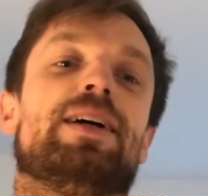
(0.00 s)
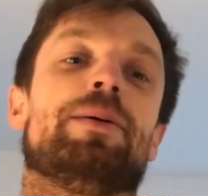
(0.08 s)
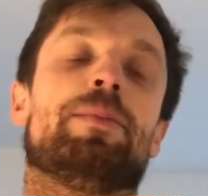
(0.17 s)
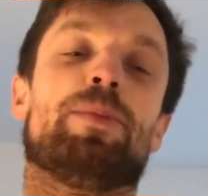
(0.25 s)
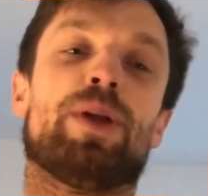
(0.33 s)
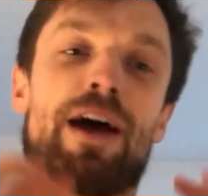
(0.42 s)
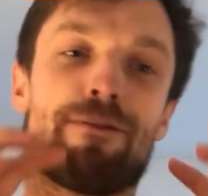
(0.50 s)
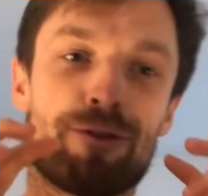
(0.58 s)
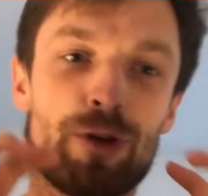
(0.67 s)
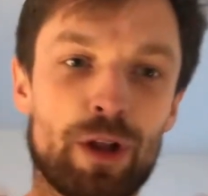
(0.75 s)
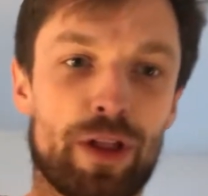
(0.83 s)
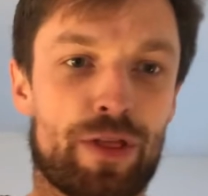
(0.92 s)
But that
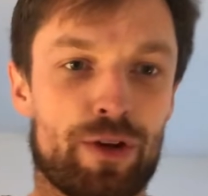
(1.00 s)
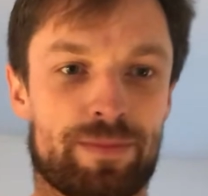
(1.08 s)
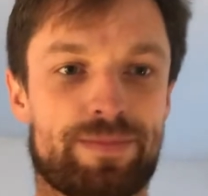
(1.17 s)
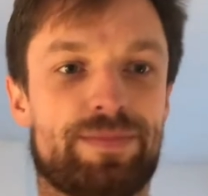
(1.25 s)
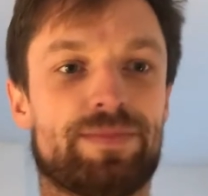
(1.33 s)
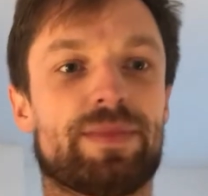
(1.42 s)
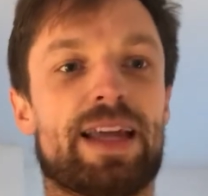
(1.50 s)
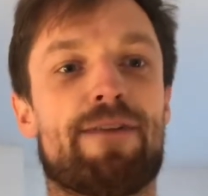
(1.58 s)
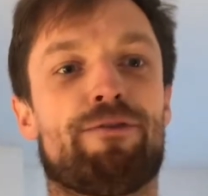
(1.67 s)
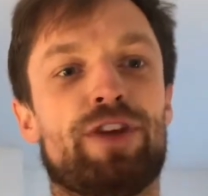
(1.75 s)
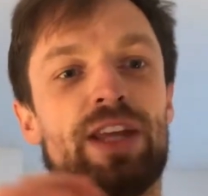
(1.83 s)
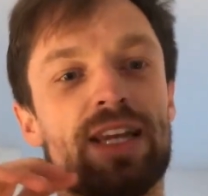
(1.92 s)
rule of thumb,
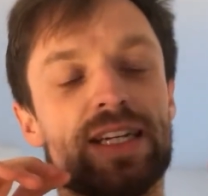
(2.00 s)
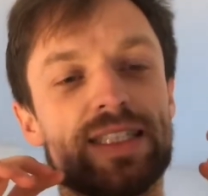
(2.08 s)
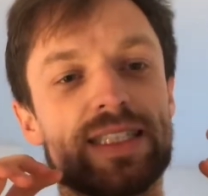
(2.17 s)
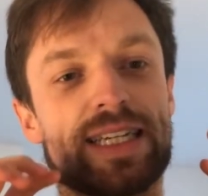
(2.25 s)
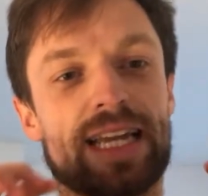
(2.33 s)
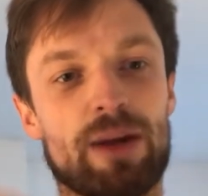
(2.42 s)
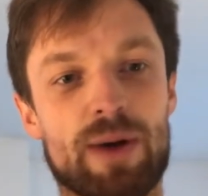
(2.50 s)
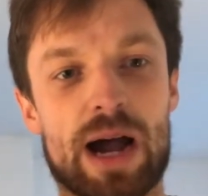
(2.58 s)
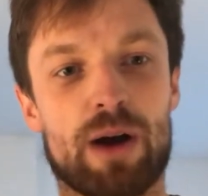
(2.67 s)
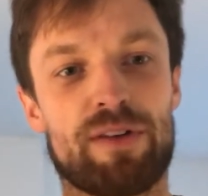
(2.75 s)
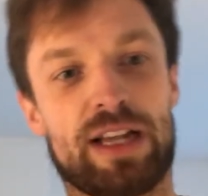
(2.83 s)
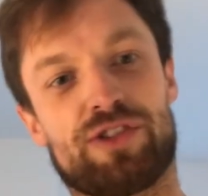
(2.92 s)
every kilowatt hour
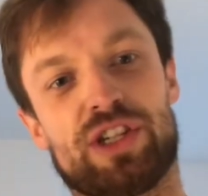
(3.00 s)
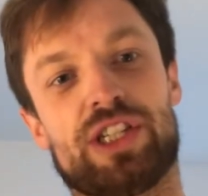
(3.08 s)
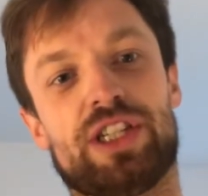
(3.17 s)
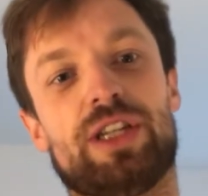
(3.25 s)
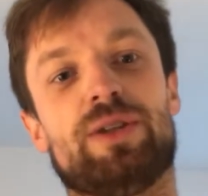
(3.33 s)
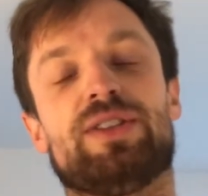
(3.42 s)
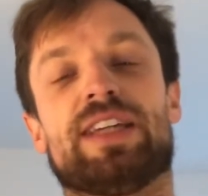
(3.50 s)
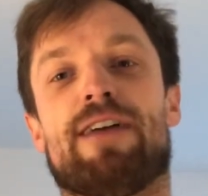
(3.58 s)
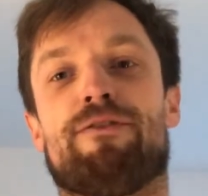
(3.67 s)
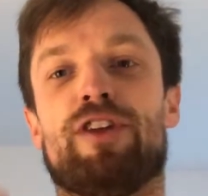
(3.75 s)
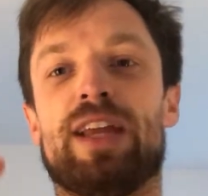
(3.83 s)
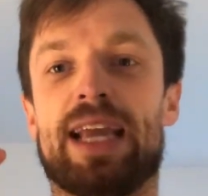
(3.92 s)
of electricity you use,
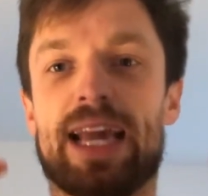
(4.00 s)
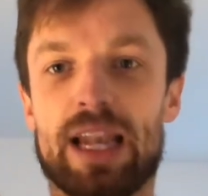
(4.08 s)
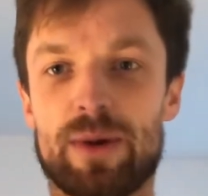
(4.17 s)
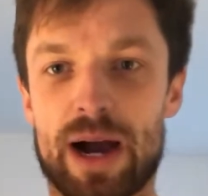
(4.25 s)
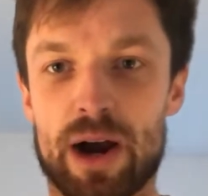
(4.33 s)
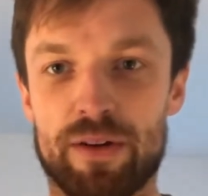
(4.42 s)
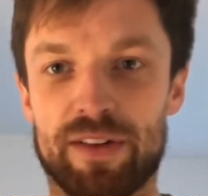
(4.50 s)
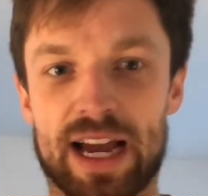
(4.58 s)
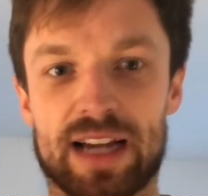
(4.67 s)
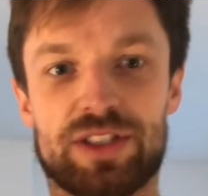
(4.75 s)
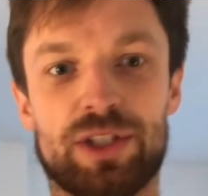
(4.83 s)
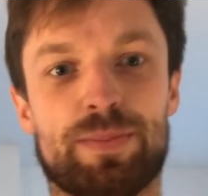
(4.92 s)
every kilowatt hour of
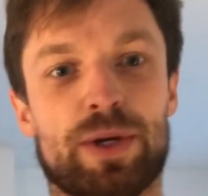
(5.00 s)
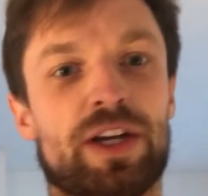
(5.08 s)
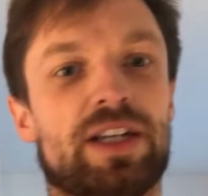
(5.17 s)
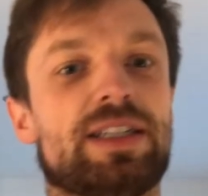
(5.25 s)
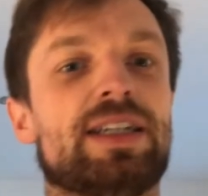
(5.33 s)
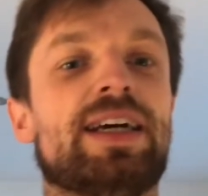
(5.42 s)
gas you burn,